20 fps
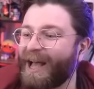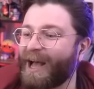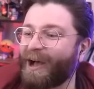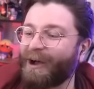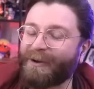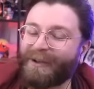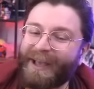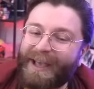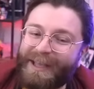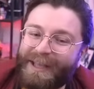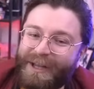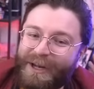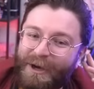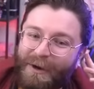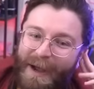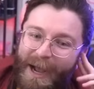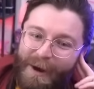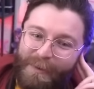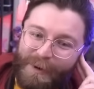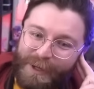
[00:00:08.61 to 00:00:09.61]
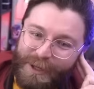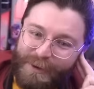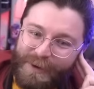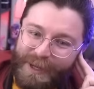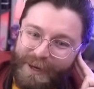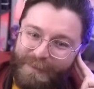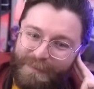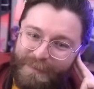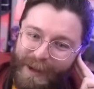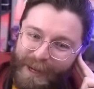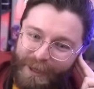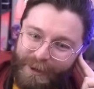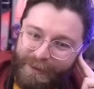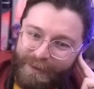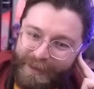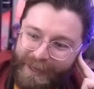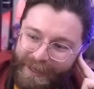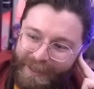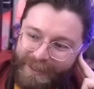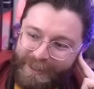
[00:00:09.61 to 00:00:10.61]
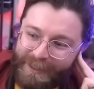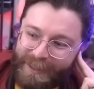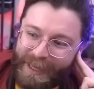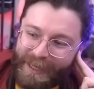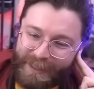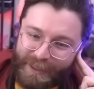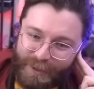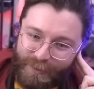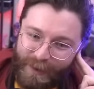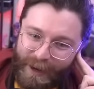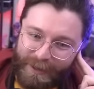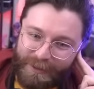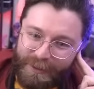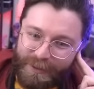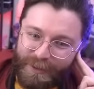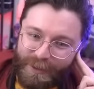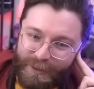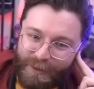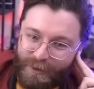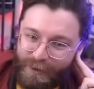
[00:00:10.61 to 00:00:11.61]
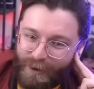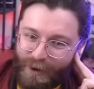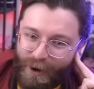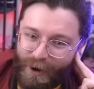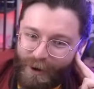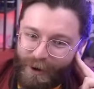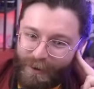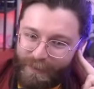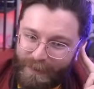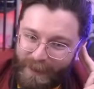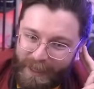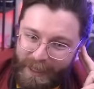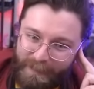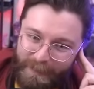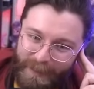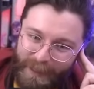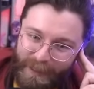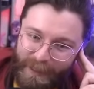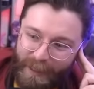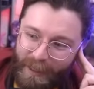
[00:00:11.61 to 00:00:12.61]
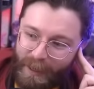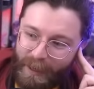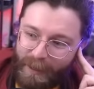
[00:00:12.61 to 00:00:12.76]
Okay, you know how when you get minor nicks and scratches on your car, they can be